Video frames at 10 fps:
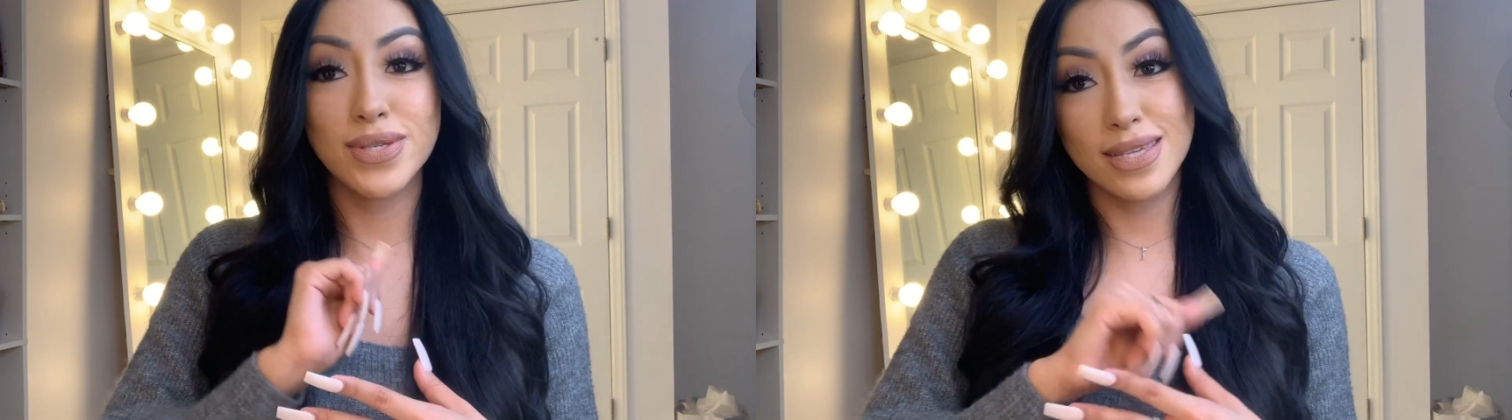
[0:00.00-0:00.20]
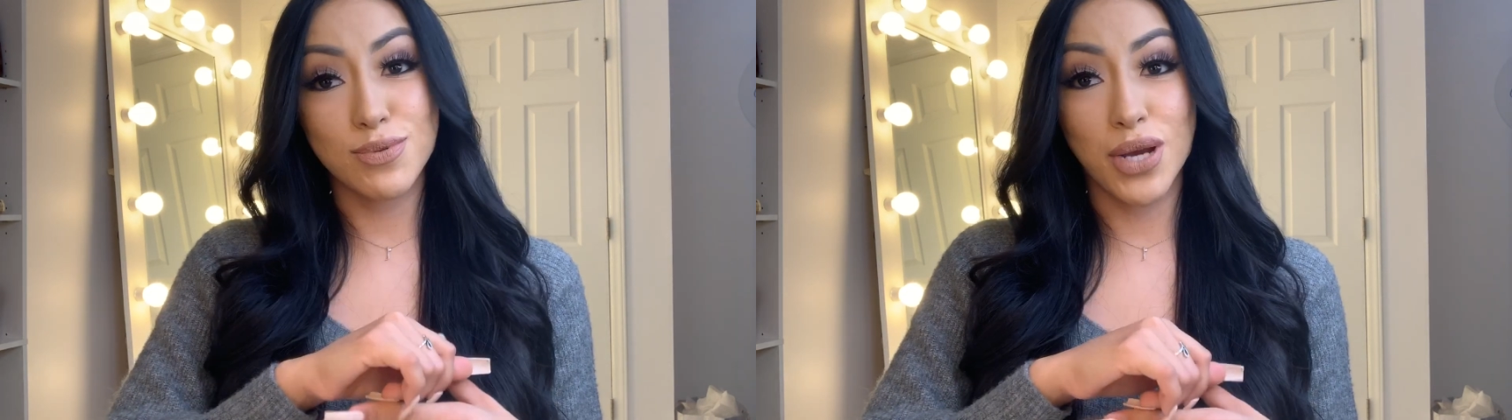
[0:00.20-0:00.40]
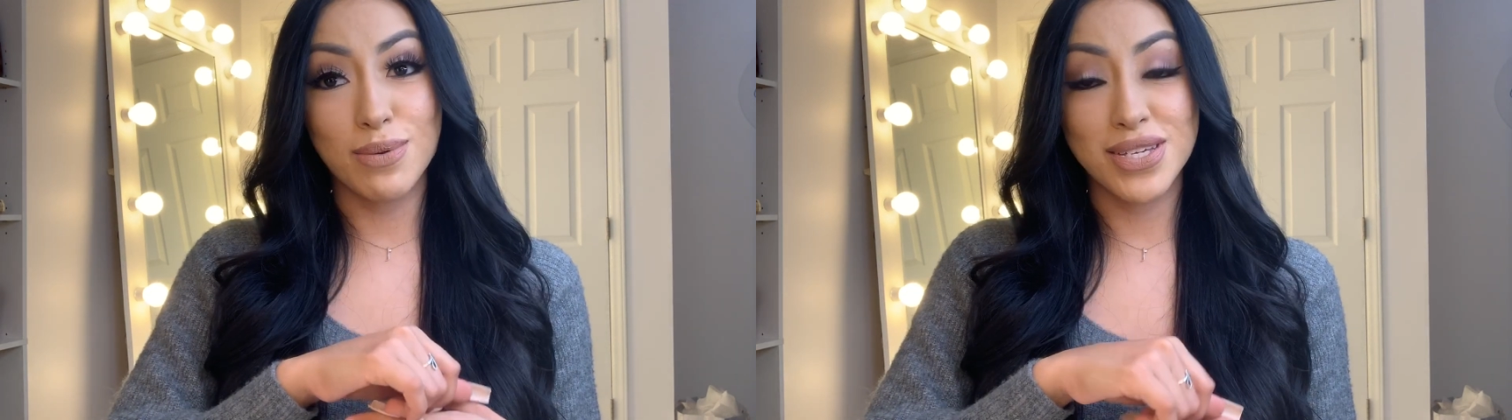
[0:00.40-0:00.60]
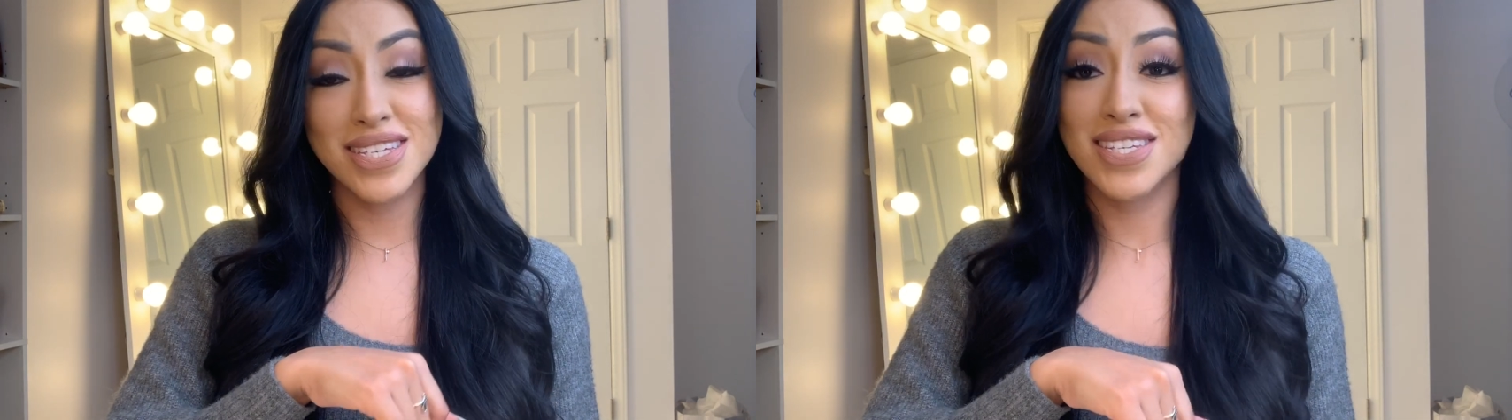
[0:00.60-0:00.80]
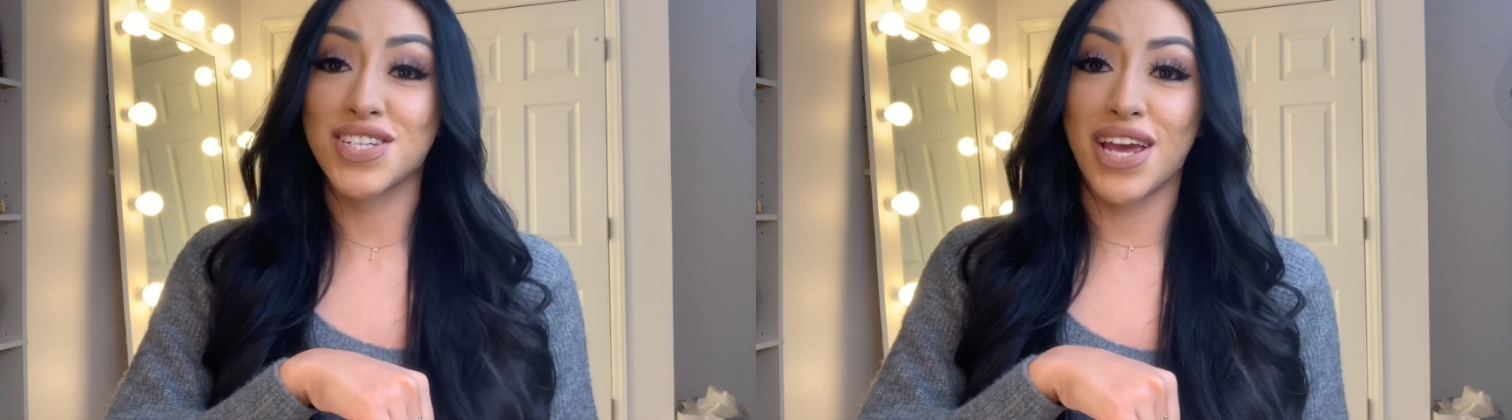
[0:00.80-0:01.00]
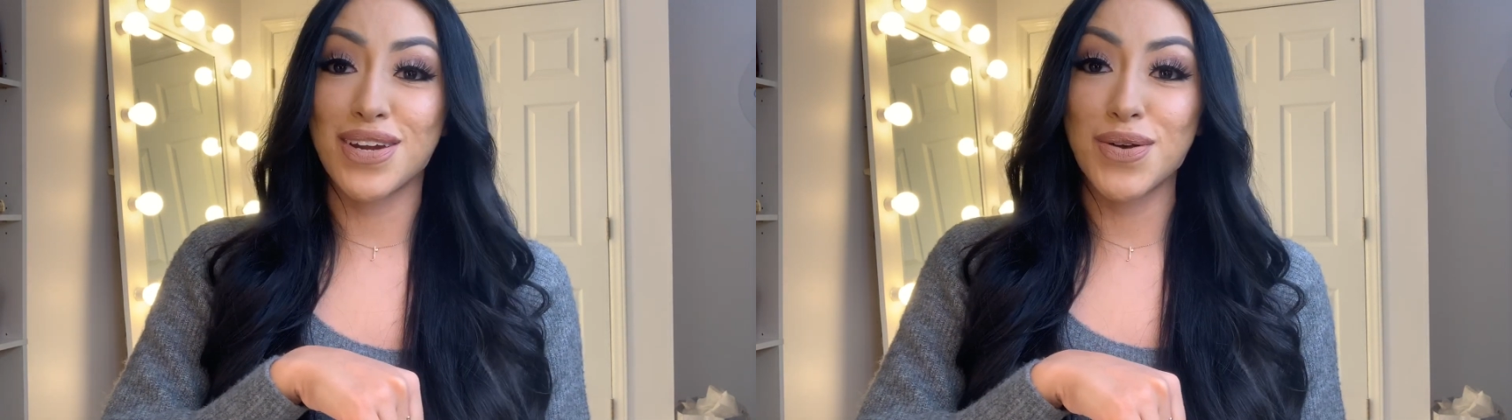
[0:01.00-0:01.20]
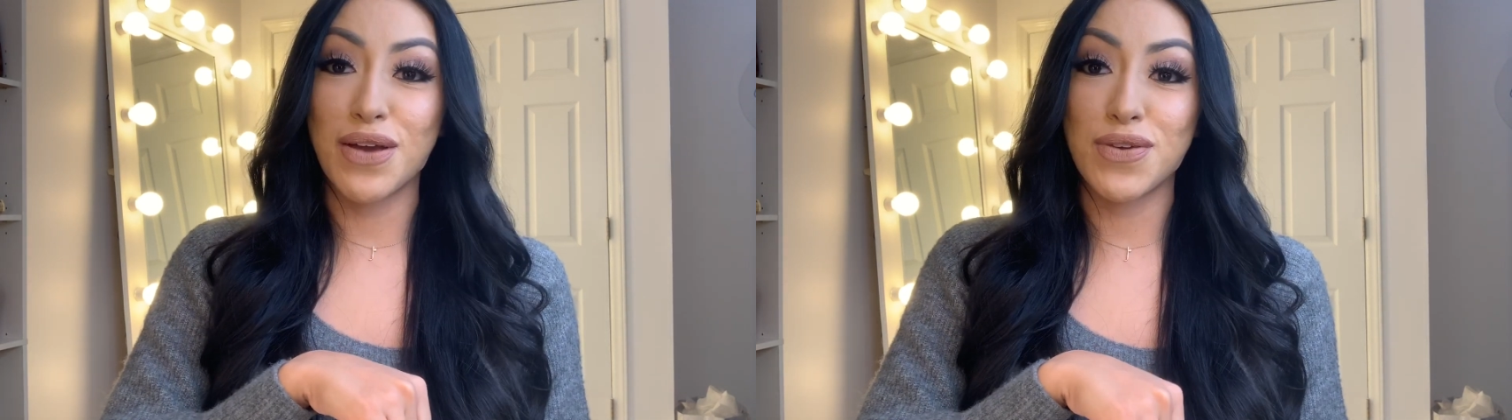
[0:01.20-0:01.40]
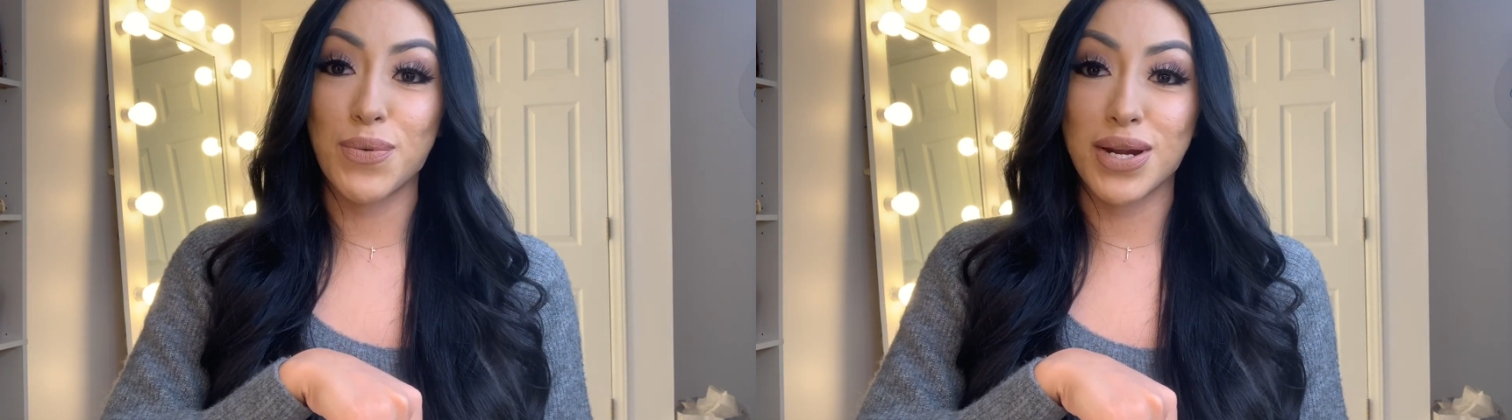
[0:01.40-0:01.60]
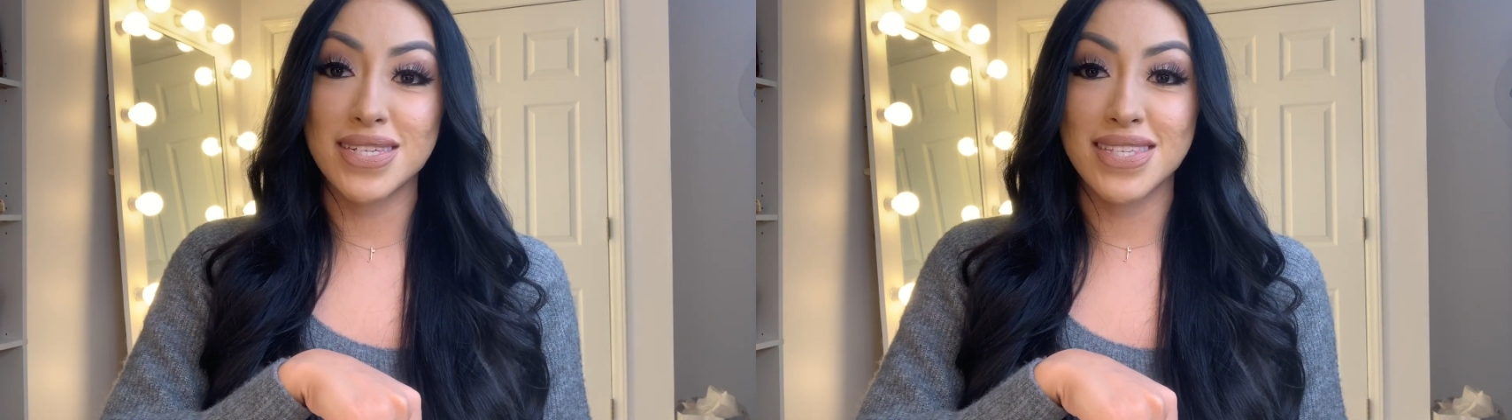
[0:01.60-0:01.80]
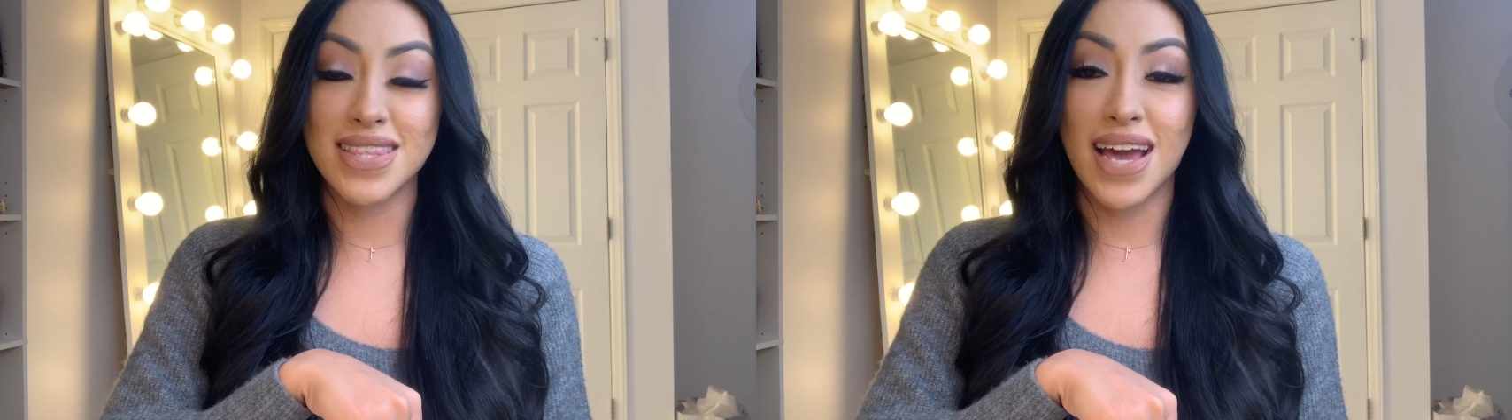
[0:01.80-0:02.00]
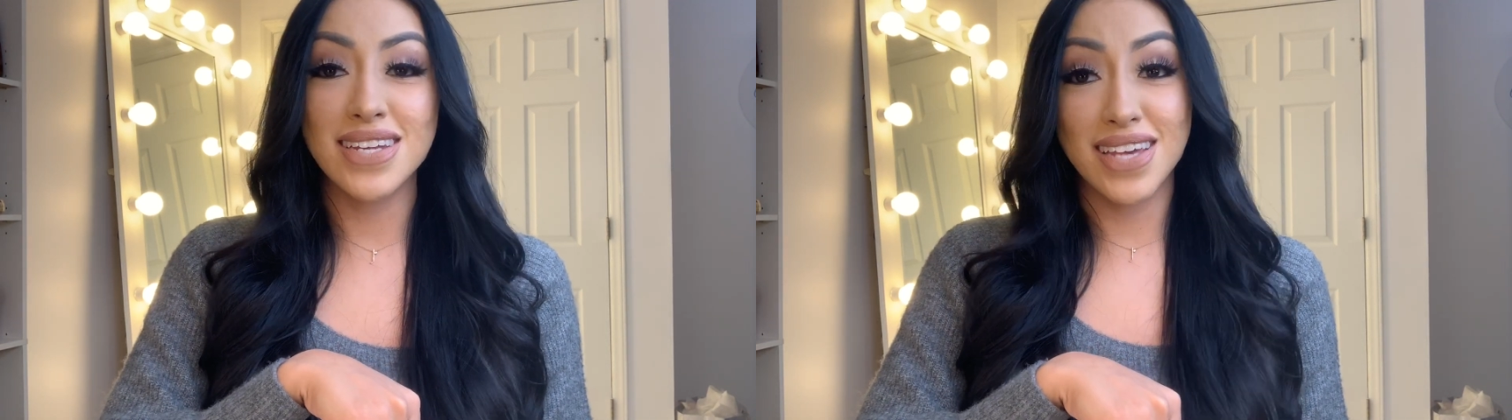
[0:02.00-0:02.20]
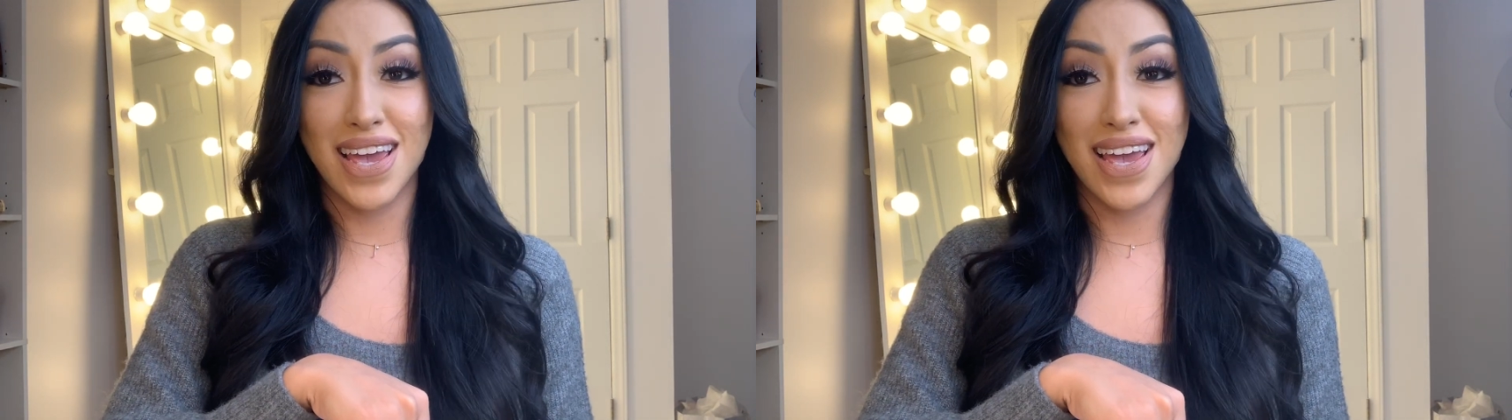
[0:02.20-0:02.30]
subscribe to this channel if you want to see that,